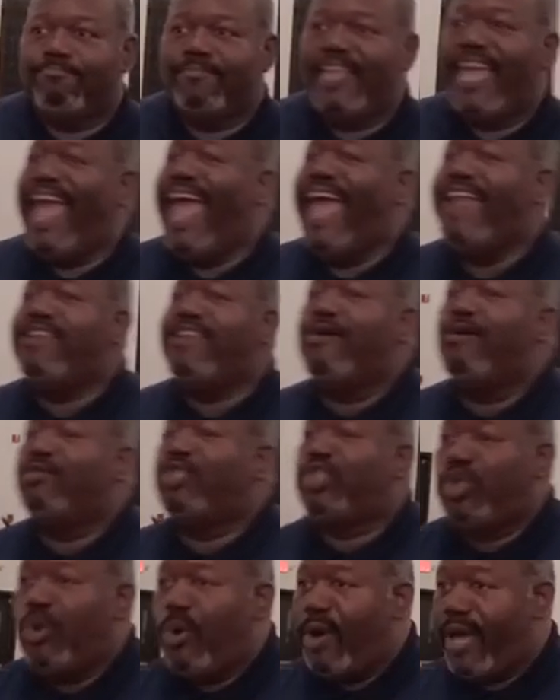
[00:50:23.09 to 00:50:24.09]
They had no
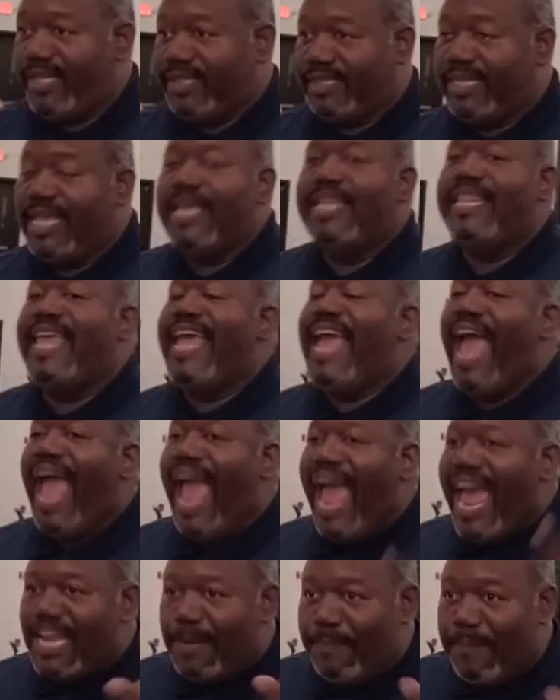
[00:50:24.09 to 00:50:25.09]
choice. They
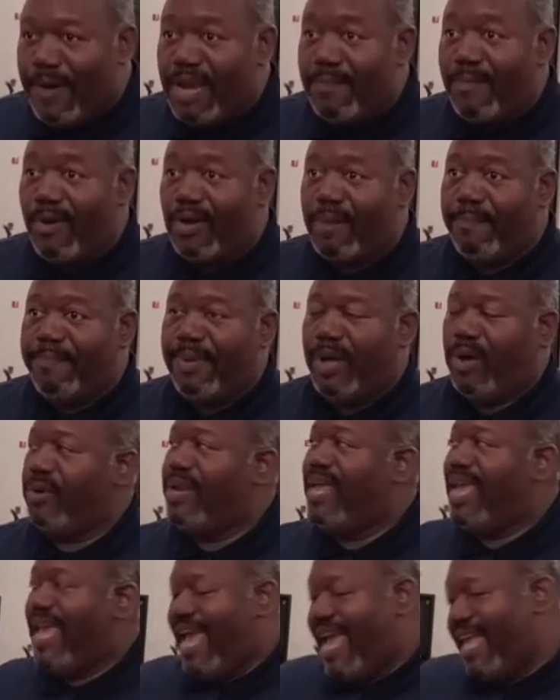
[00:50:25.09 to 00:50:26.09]
had to put him on a
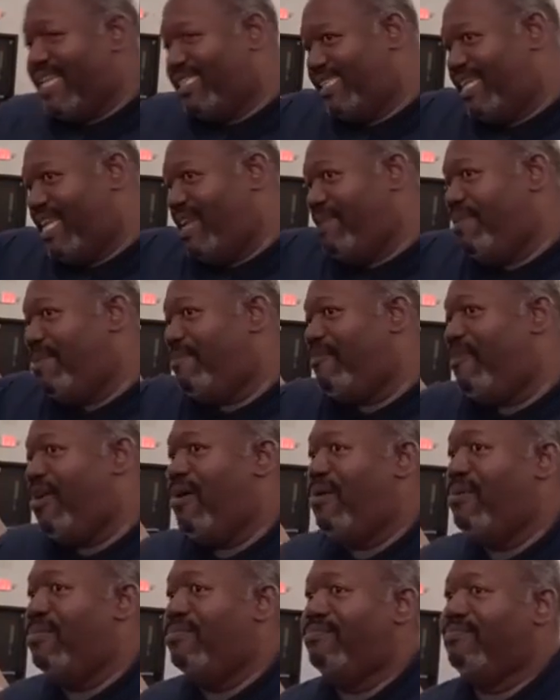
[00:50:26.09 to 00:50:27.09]
boat and send him to
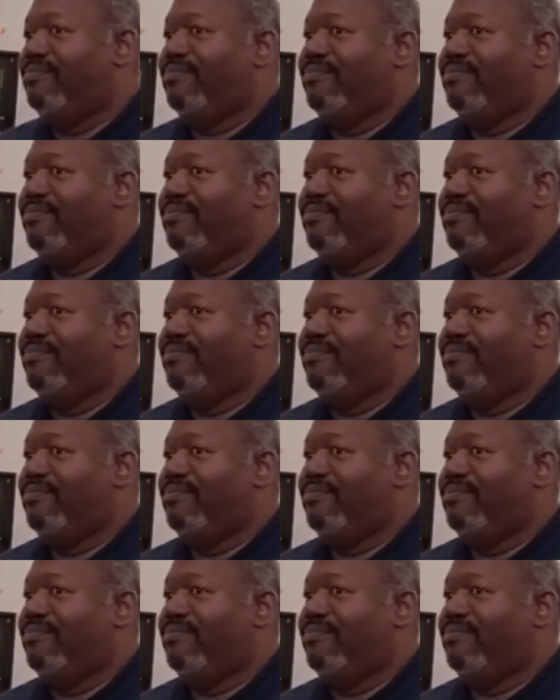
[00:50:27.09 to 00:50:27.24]
Rome.